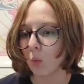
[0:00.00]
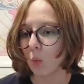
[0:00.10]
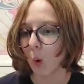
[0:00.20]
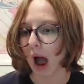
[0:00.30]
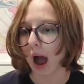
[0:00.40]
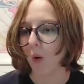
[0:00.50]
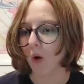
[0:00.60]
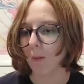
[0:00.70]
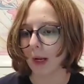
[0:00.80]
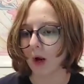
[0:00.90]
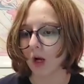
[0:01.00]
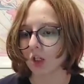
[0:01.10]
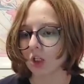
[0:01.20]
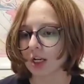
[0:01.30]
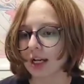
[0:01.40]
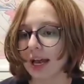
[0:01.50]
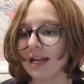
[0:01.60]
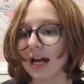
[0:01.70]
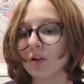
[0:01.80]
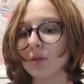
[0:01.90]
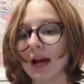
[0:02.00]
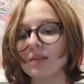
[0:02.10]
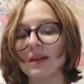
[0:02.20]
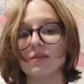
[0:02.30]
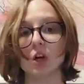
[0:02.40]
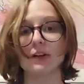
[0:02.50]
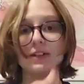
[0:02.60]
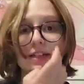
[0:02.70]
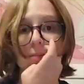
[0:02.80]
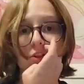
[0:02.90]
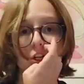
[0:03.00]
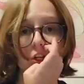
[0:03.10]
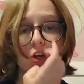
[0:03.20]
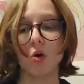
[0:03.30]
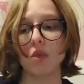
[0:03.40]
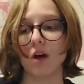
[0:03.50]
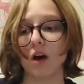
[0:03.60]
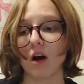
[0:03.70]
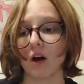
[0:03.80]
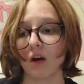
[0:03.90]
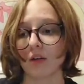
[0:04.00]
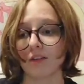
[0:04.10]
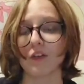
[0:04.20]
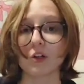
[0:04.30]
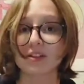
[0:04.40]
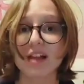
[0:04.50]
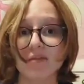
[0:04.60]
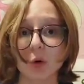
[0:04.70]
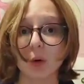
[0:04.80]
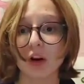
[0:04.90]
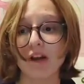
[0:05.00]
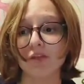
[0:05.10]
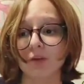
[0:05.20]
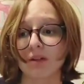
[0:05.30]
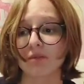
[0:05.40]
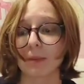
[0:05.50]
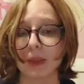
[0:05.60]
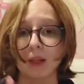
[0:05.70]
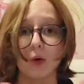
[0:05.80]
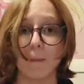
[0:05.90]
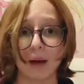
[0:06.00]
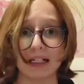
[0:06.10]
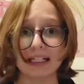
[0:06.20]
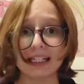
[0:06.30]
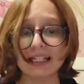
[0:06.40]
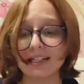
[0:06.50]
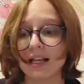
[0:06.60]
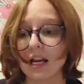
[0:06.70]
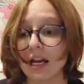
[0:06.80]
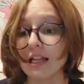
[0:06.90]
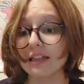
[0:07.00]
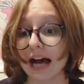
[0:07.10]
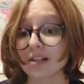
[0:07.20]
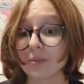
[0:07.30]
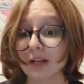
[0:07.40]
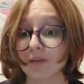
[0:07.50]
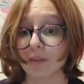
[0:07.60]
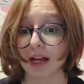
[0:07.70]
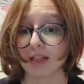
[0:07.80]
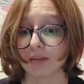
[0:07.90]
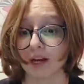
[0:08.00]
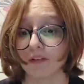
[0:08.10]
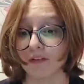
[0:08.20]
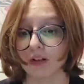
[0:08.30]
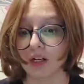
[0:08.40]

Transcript: Wow, oh my gosh. It kind of reminds me of Dark Deception. You know, the first level where you have to run from the little monkeys? That's what it reminds me of.